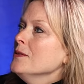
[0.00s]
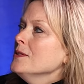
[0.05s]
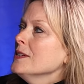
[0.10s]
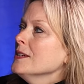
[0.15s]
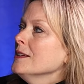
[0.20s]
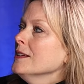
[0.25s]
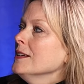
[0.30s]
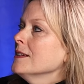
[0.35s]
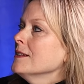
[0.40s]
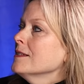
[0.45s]

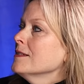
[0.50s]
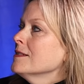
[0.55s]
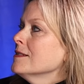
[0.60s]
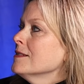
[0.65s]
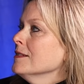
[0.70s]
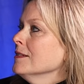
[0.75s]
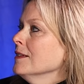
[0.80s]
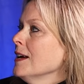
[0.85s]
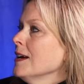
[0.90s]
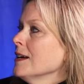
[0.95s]
said, like,
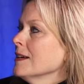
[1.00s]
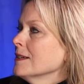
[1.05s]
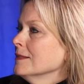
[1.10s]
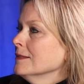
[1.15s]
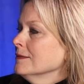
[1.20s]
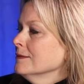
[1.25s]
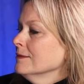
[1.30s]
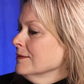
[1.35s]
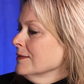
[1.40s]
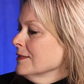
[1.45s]
stalag
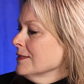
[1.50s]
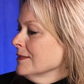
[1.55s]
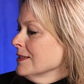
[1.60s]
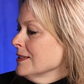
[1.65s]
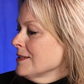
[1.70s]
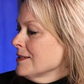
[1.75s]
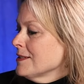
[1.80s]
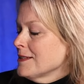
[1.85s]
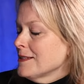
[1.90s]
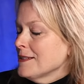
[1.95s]

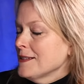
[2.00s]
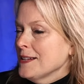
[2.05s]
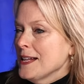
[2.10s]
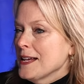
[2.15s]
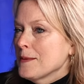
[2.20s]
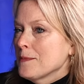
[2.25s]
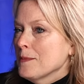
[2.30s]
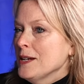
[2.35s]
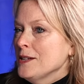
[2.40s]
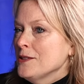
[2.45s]

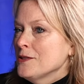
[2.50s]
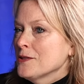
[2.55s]
stalagmites or